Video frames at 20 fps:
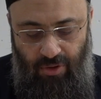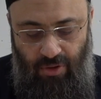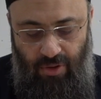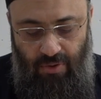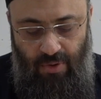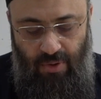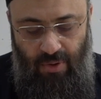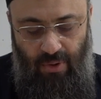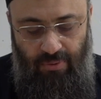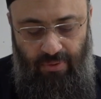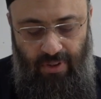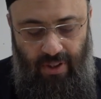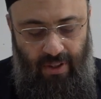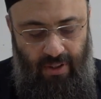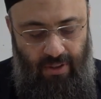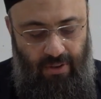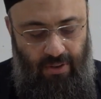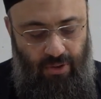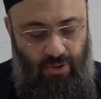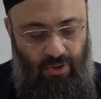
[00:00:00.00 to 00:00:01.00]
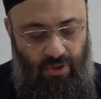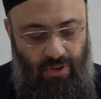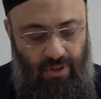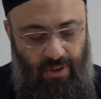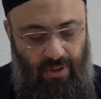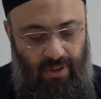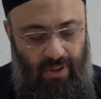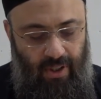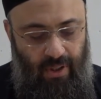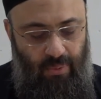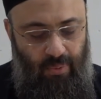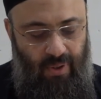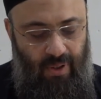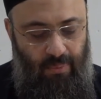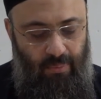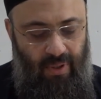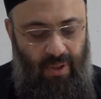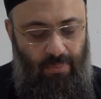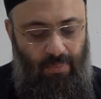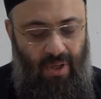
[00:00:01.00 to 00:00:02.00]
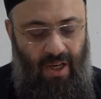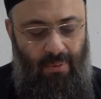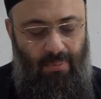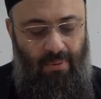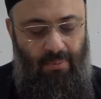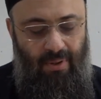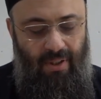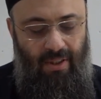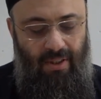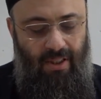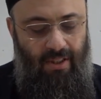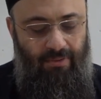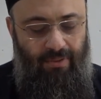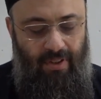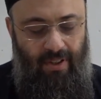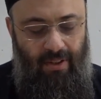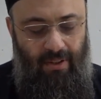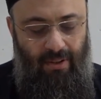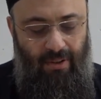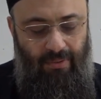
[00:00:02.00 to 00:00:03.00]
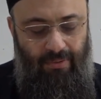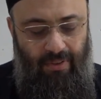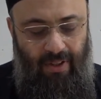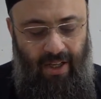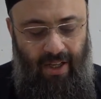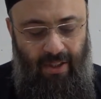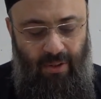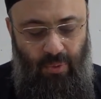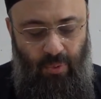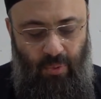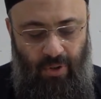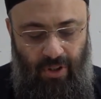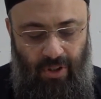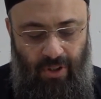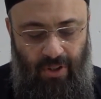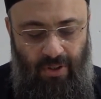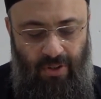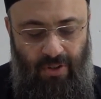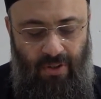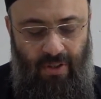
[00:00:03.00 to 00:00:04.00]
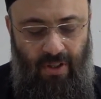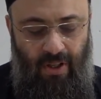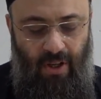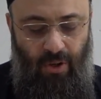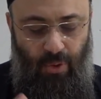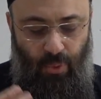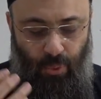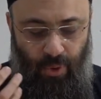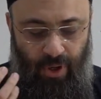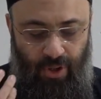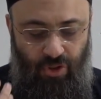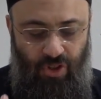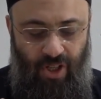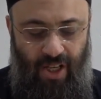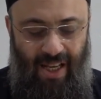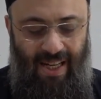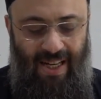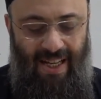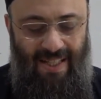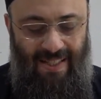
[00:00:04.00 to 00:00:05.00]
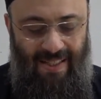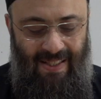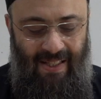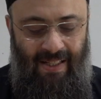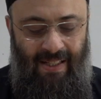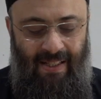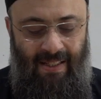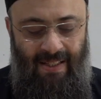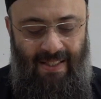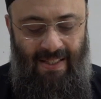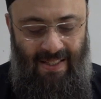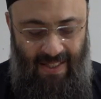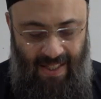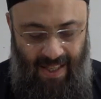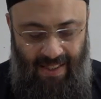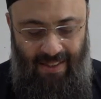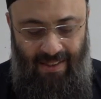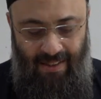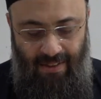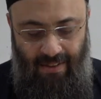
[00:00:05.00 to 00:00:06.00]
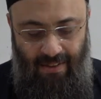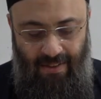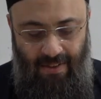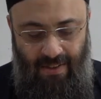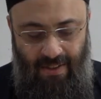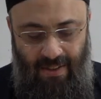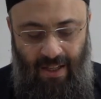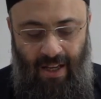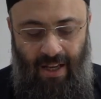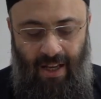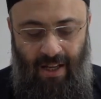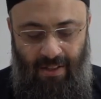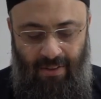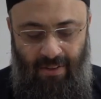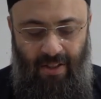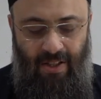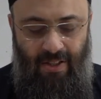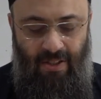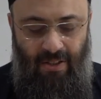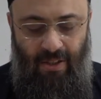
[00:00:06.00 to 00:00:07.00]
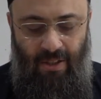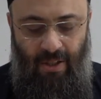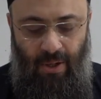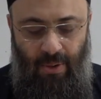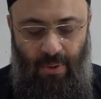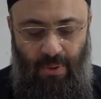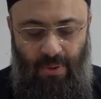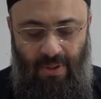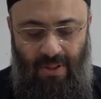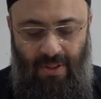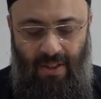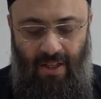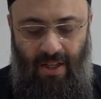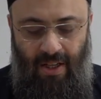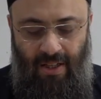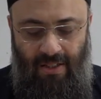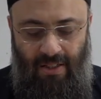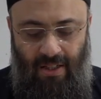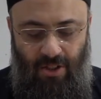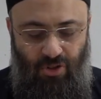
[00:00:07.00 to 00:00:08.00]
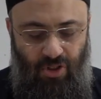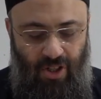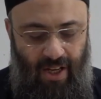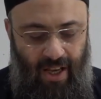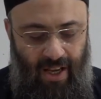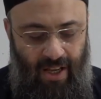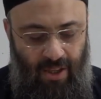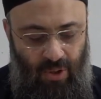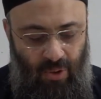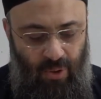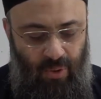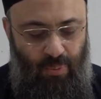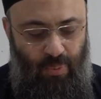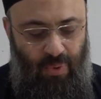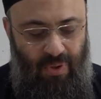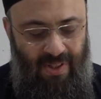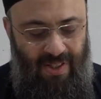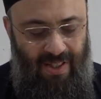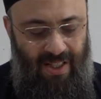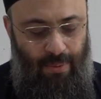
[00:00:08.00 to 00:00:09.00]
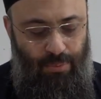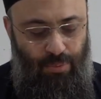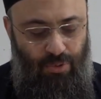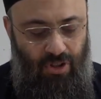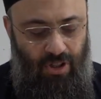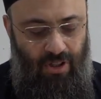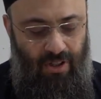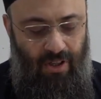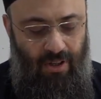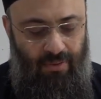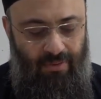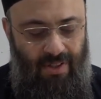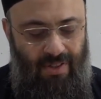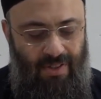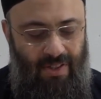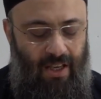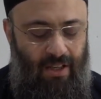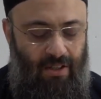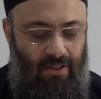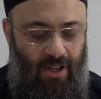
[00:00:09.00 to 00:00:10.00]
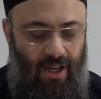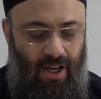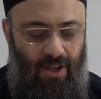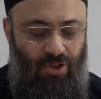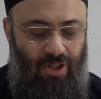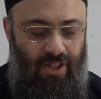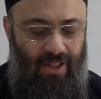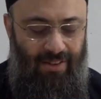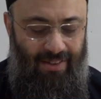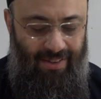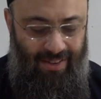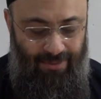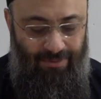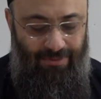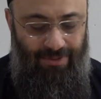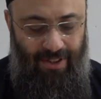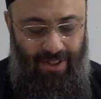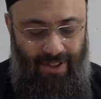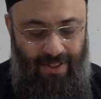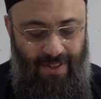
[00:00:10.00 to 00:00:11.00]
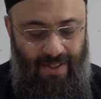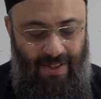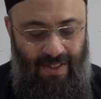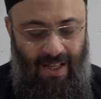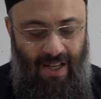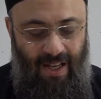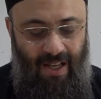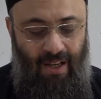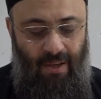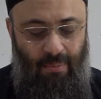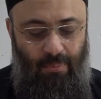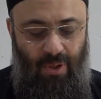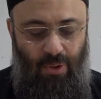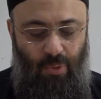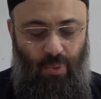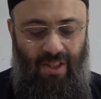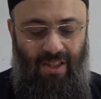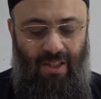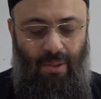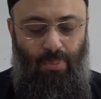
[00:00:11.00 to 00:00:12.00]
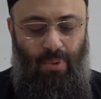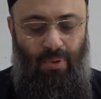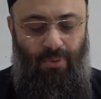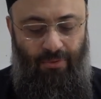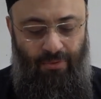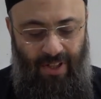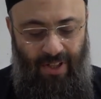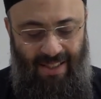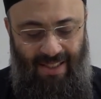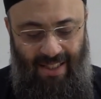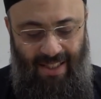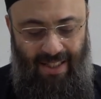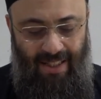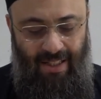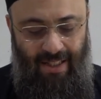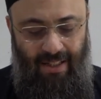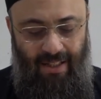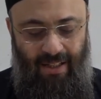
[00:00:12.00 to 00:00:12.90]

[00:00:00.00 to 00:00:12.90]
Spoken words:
of Sufi literature, it will be probably difficult to find words which in a single sentence disclose such an acute perception of the psychological difference between the prophetic